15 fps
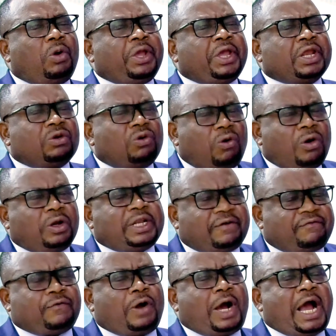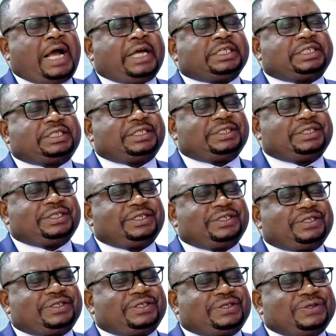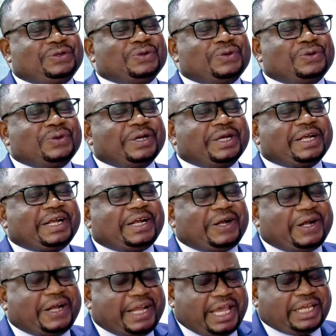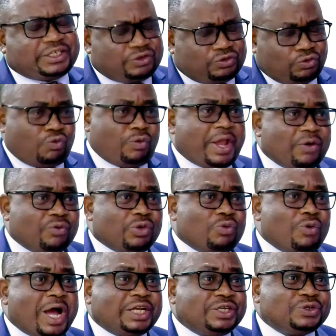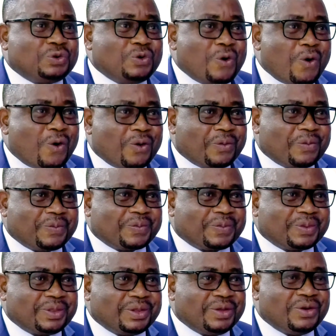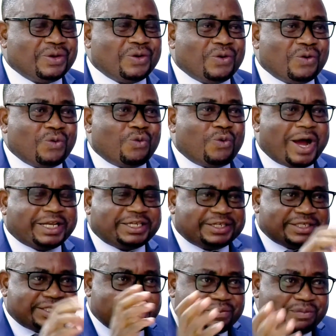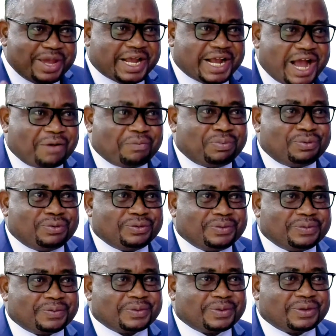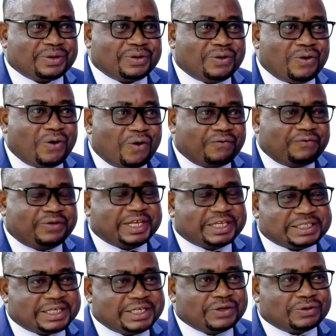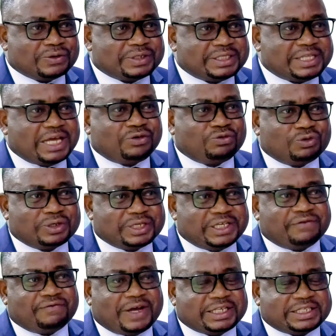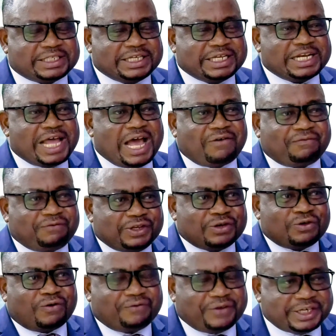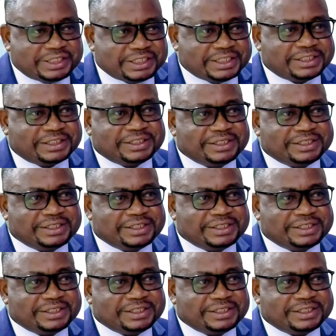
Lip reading: in order for us to get to where we want to go, what is the makeup of the skills that will give us enough innovation,